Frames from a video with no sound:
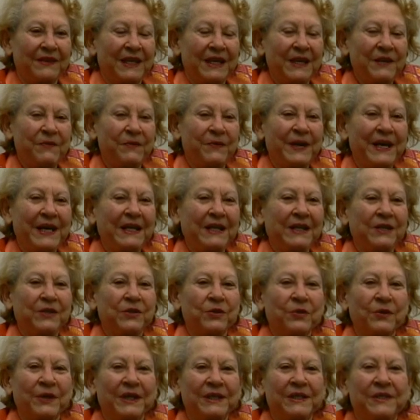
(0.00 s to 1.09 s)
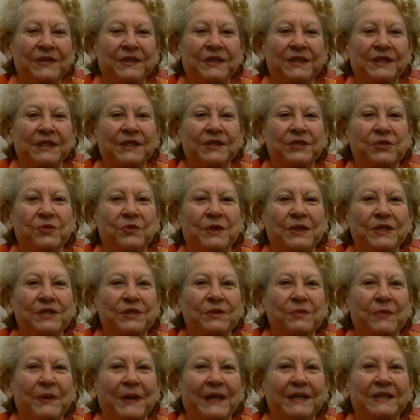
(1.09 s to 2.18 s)
he finally corrected the
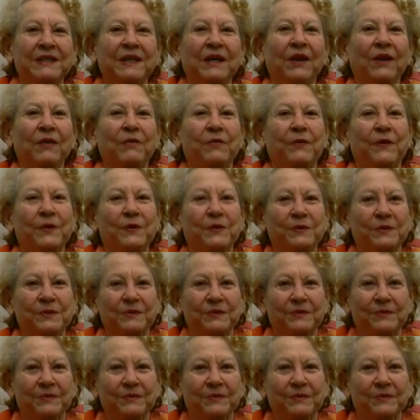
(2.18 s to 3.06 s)
situation by telephone.